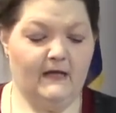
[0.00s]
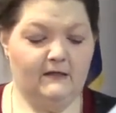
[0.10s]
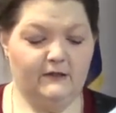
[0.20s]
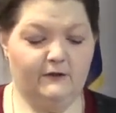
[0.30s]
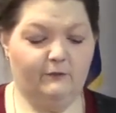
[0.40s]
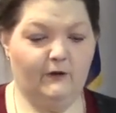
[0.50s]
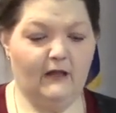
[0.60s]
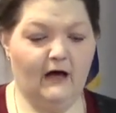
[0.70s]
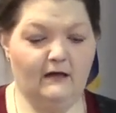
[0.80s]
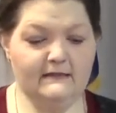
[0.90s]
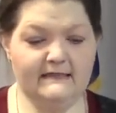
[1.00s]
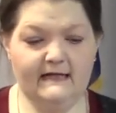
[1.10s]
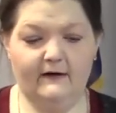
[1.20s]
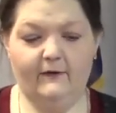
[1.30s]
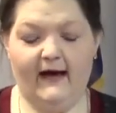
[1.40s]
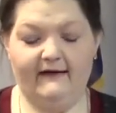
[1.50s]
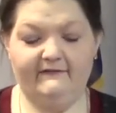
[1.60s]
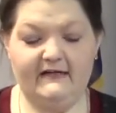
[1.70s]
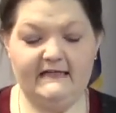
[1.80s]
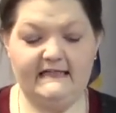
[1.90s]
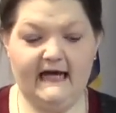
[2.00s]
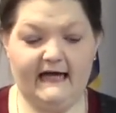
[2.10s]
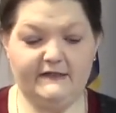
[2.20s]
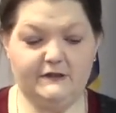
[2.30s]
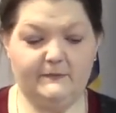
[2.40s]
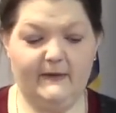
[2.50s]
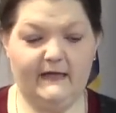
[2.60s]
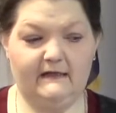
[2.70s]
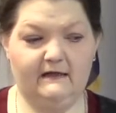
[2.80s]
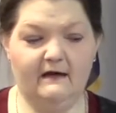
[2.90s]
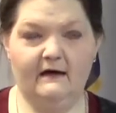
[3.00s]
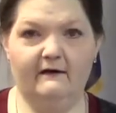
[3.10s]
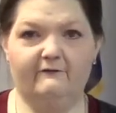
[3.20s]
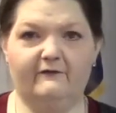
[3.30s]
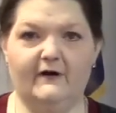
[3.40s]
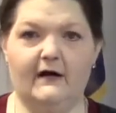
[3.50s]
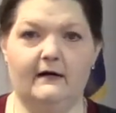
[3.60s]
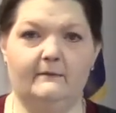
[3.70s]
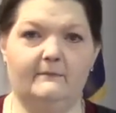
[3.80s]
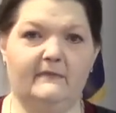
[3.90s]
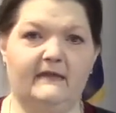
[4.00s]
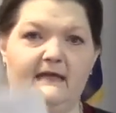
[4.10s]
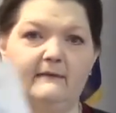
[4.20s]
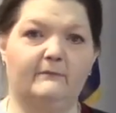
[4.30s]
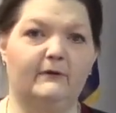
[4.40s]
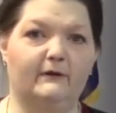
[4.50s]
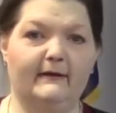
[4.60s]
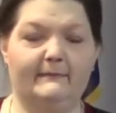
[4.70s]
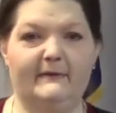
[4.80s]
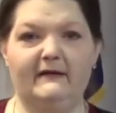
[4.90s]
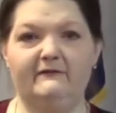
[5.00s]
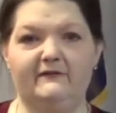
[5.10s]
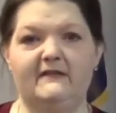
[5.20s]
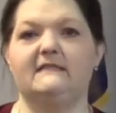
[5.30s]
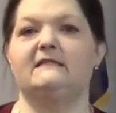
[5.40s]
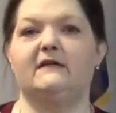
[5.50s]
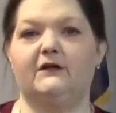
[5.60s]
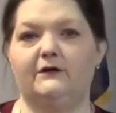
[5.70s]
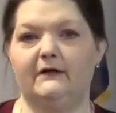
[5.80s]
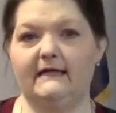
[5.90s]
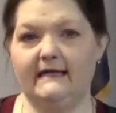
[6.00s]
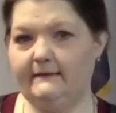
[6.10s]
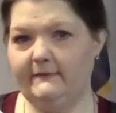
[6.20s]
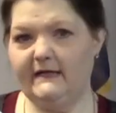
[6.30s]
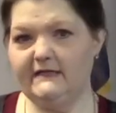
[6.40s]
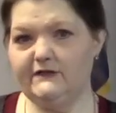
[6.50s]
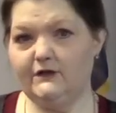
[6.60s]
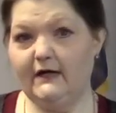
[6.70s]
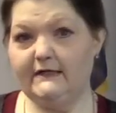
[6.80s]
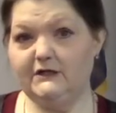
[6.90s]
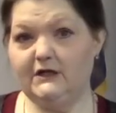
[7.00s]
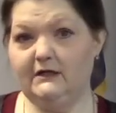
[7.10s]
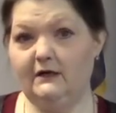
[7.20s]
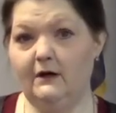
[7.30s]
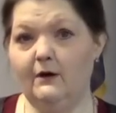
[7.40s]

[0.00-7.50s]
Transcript: You will also have an attachment from the Employee Benefits Security Administration,